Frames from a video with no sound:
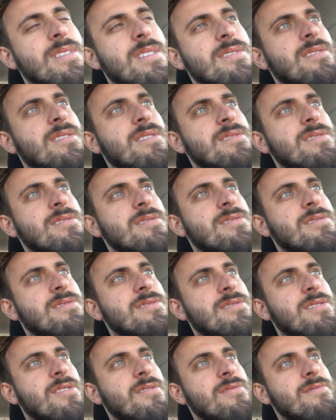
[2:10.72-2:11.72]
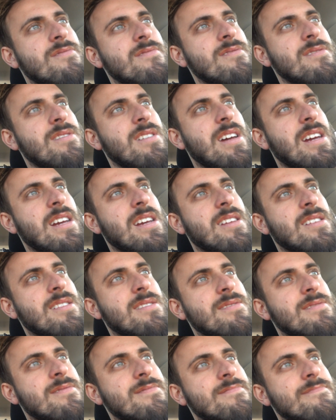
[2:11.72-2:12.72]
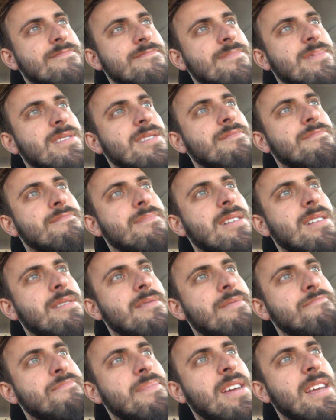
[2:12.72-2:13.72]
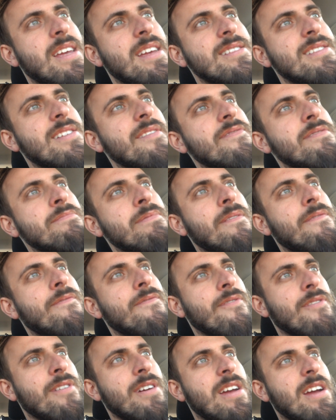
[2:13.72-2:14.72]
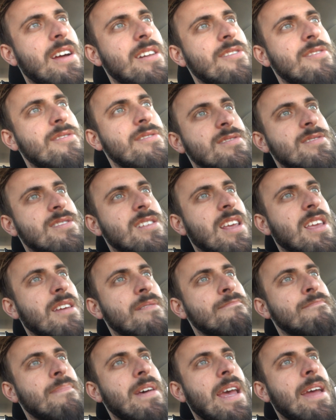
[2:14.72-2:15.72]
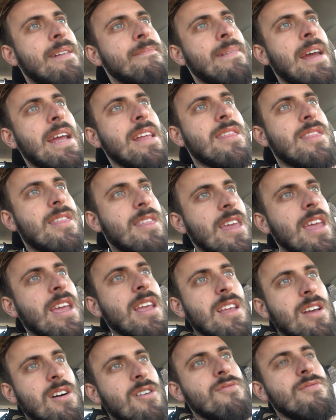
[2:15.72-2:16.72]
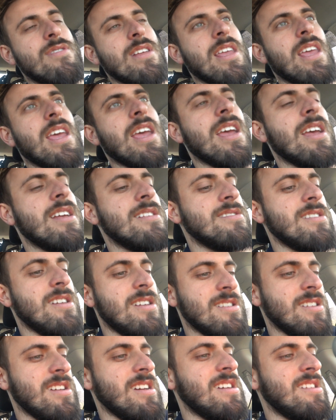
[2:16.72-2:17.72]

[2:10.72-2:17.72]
I just don't like like my uh, my hands have to be free. I don't. It's like a man-made thing holding hands up.